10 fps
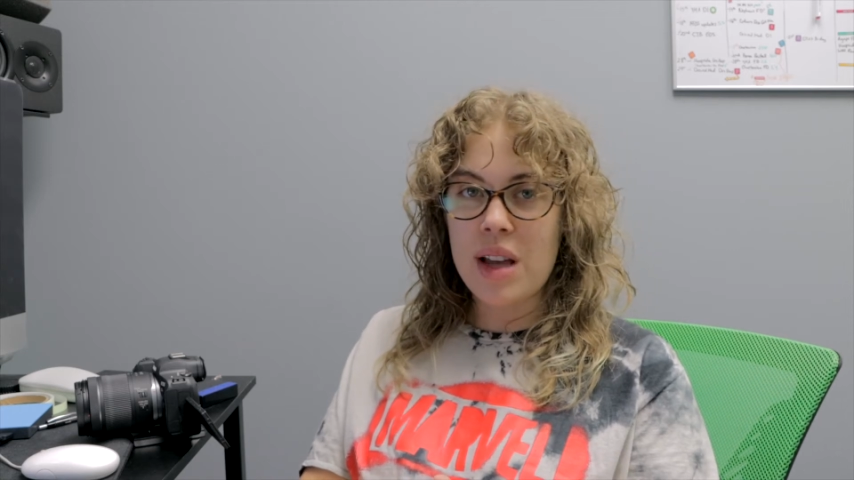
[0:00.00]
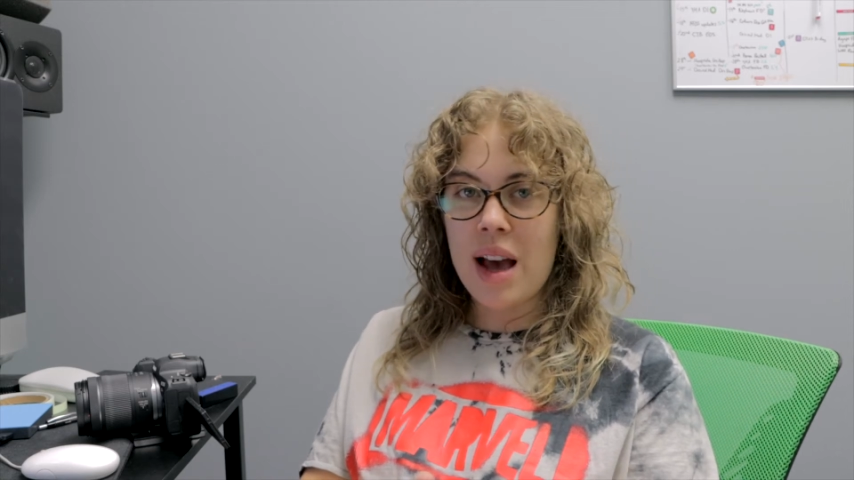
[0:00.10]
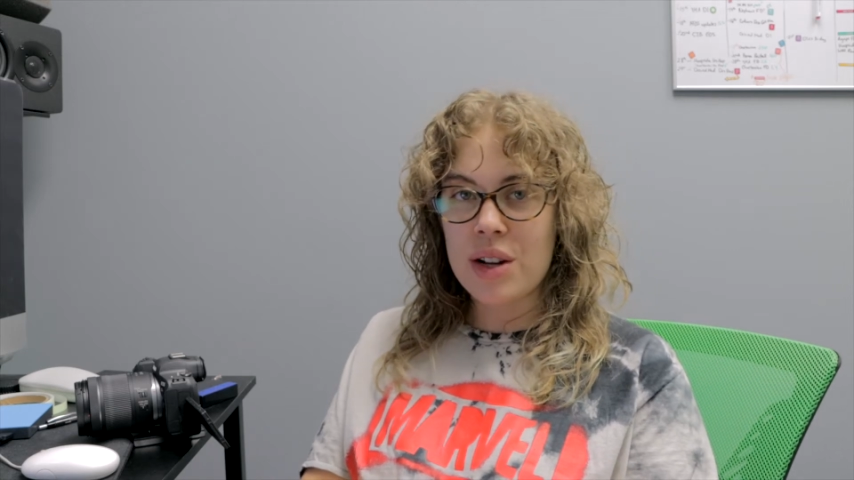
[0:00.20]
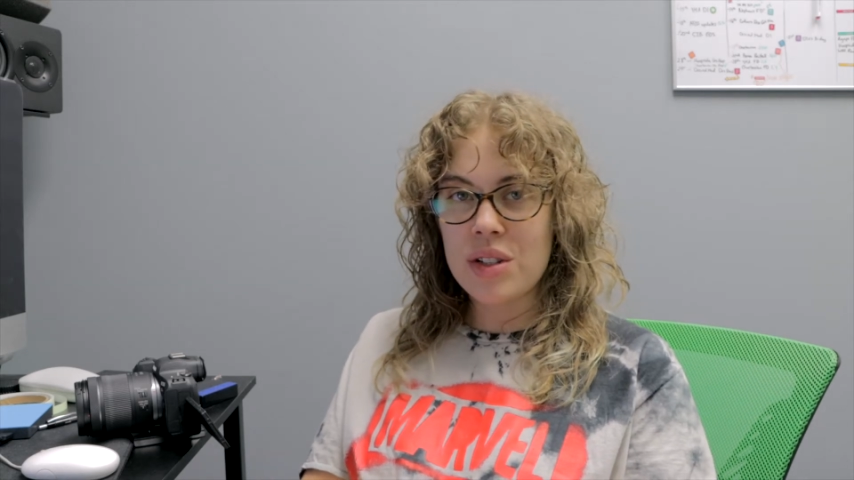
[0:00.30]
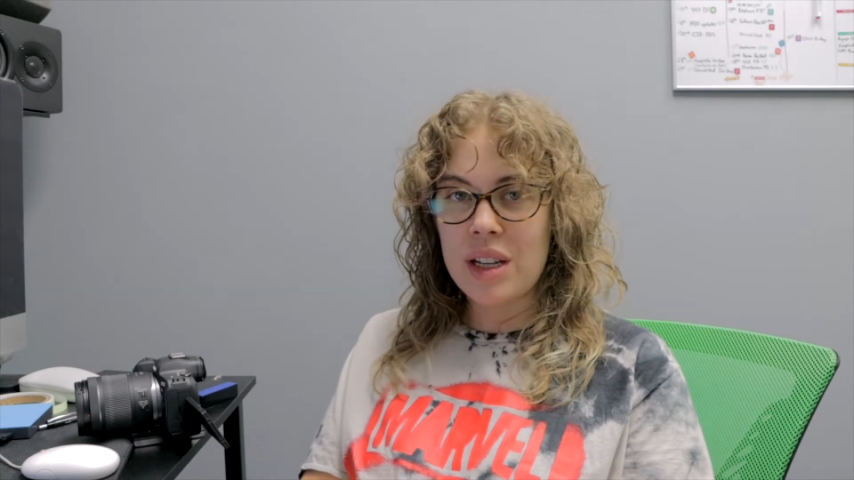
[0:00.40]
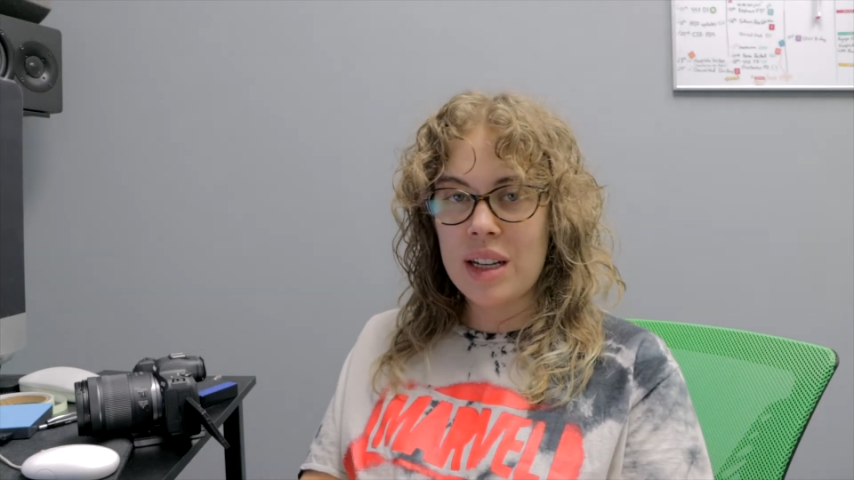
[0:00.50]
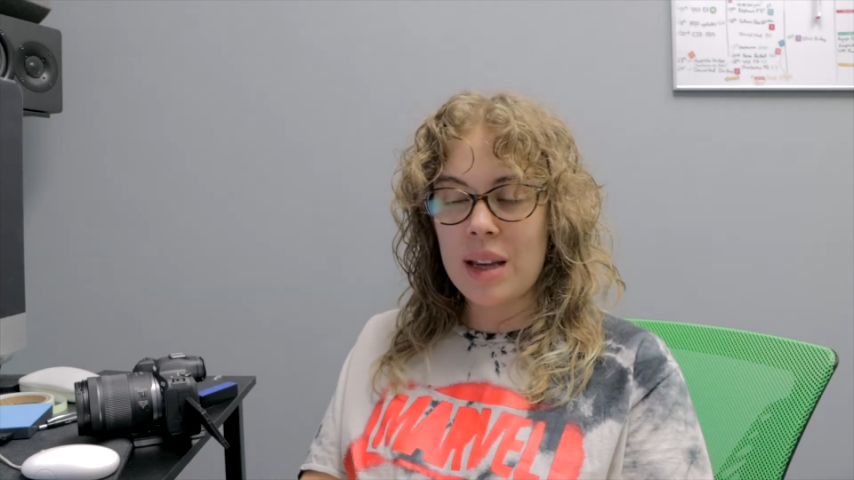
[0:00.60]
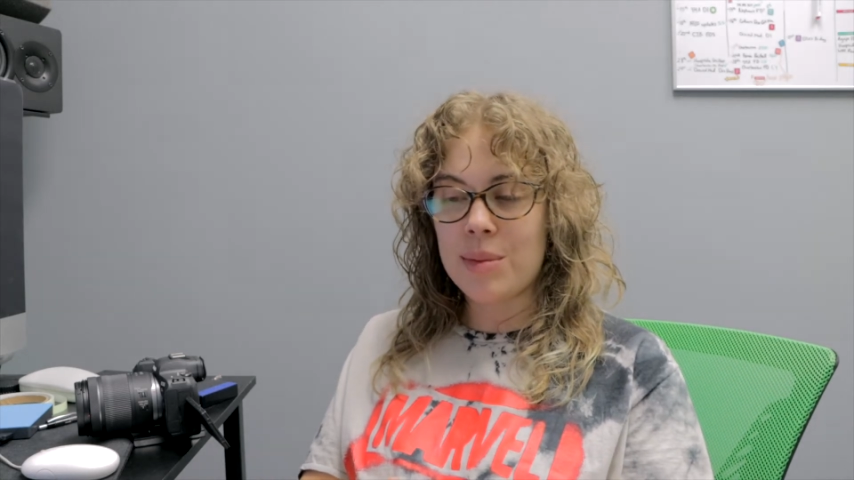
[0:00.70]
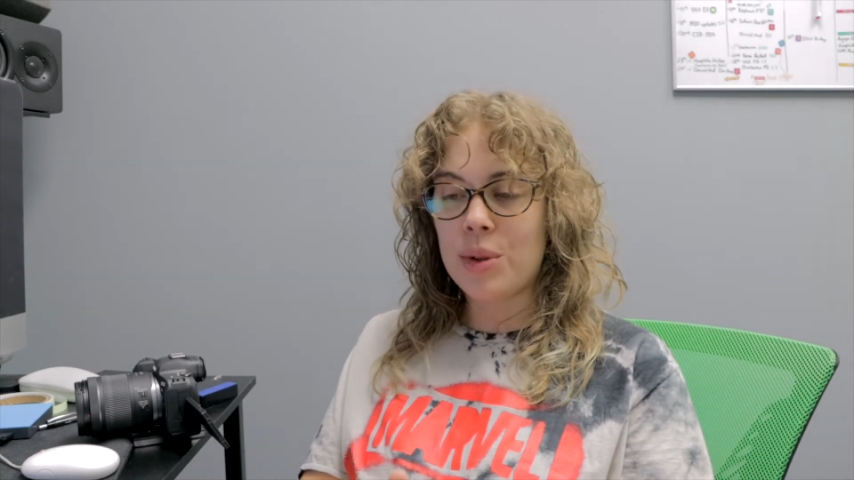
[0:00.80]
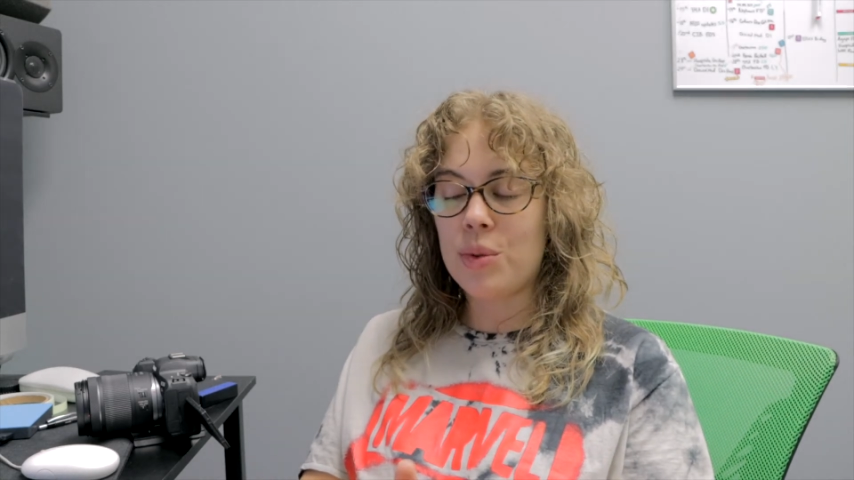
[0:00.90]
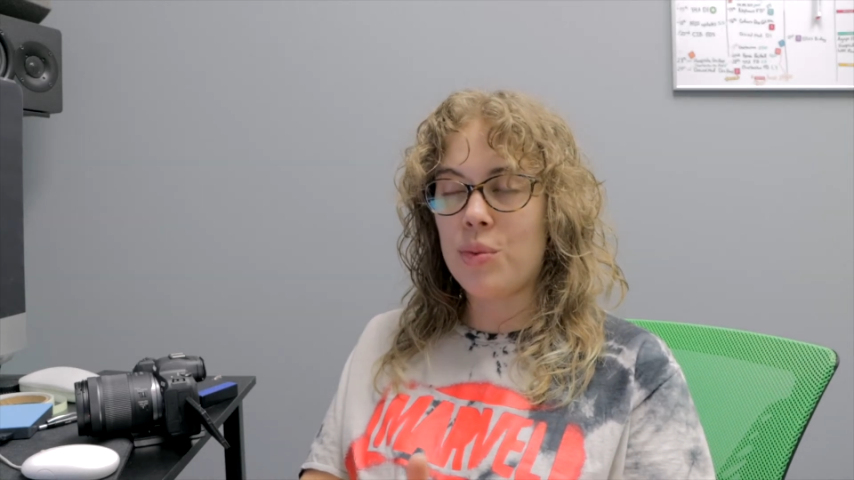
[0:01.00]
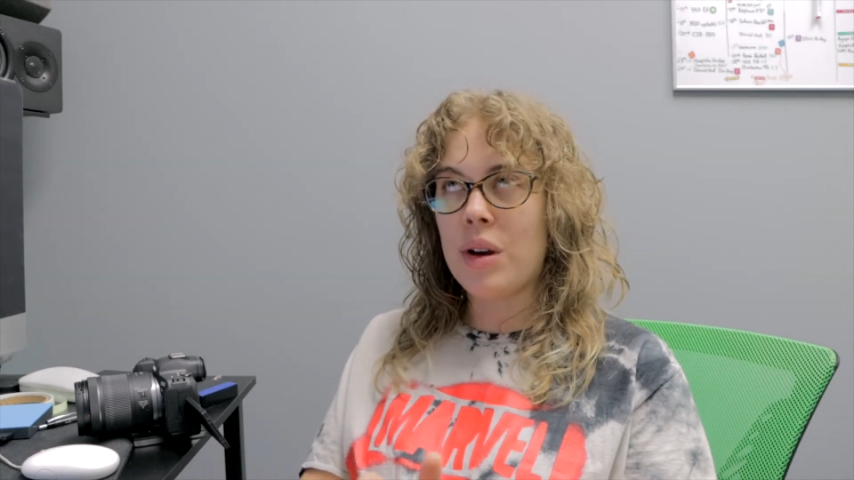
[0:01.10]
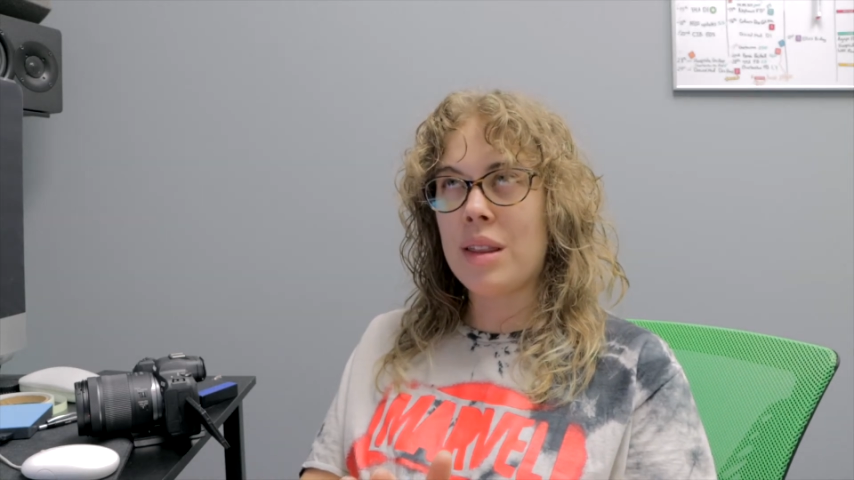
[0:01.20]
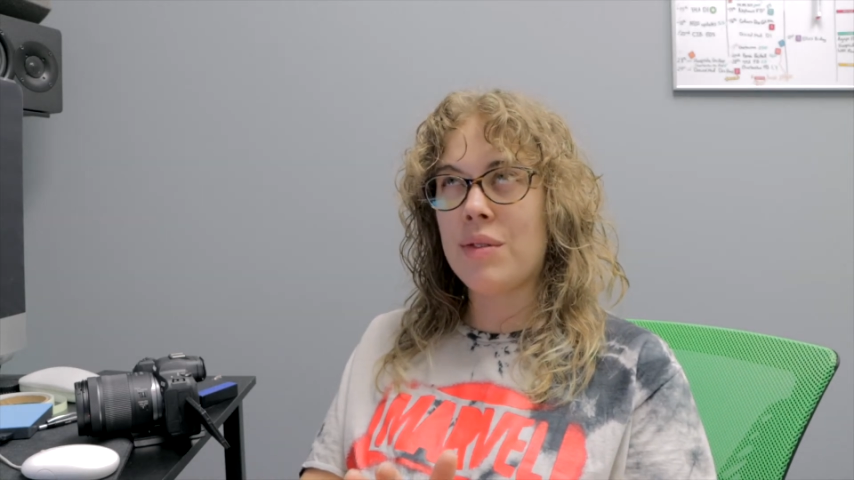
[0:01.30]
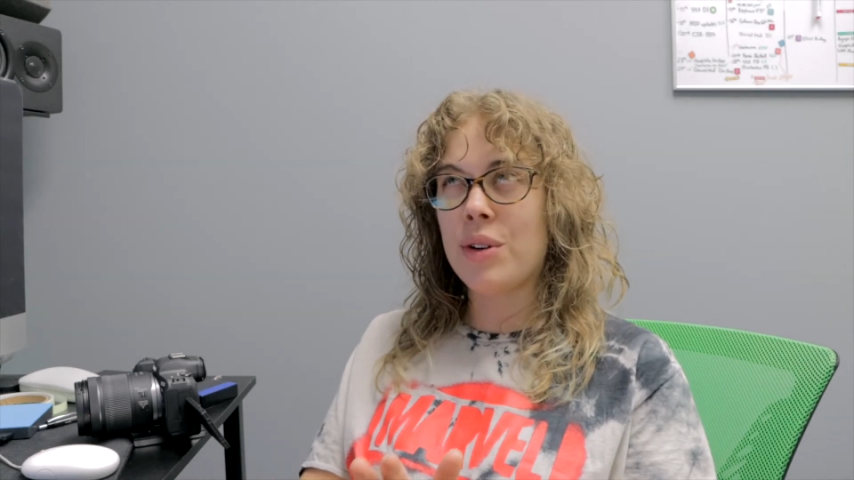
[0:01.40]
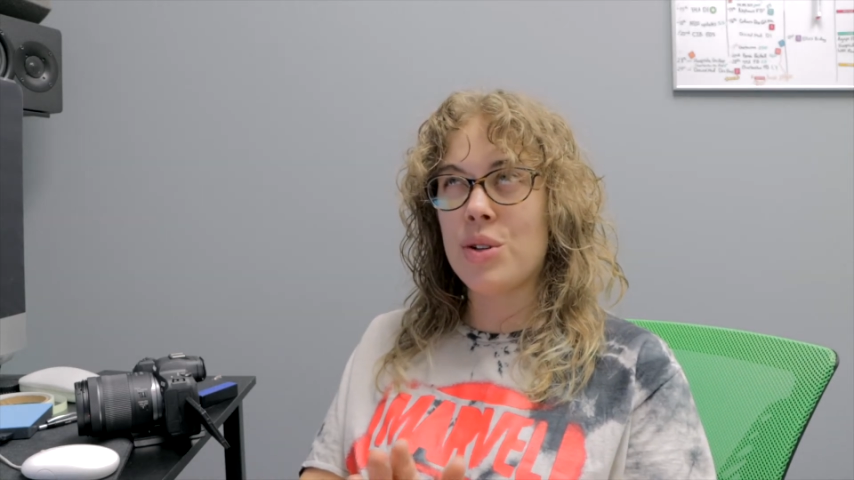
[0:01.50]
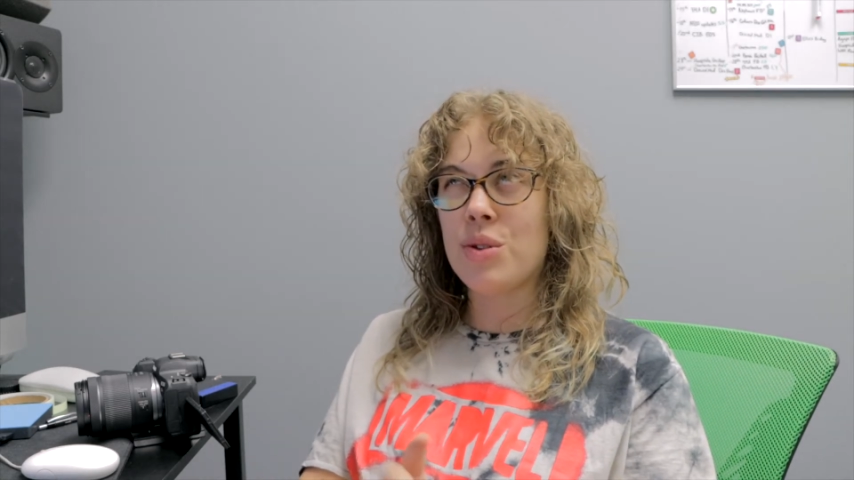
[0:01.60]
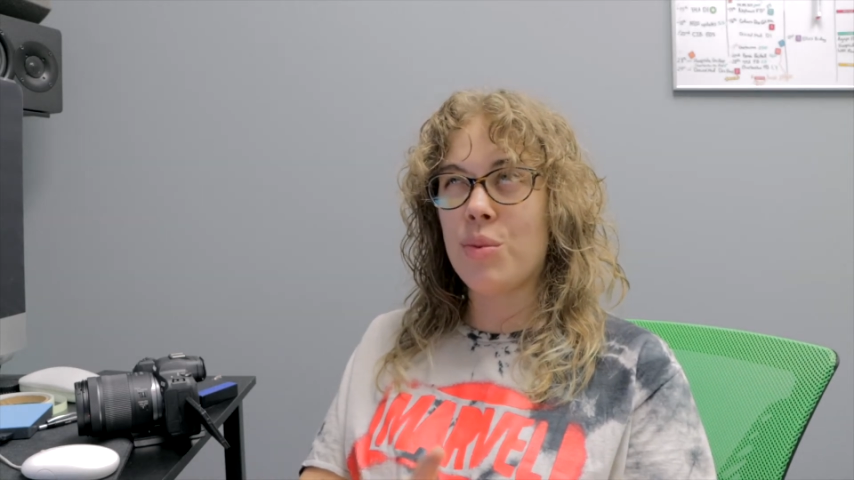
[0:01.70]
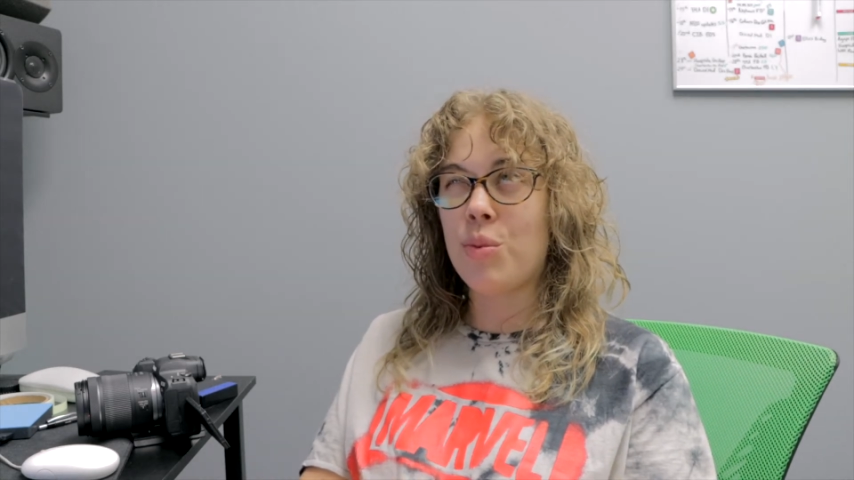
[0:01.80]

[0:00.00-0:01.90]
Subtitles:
actually enabled with version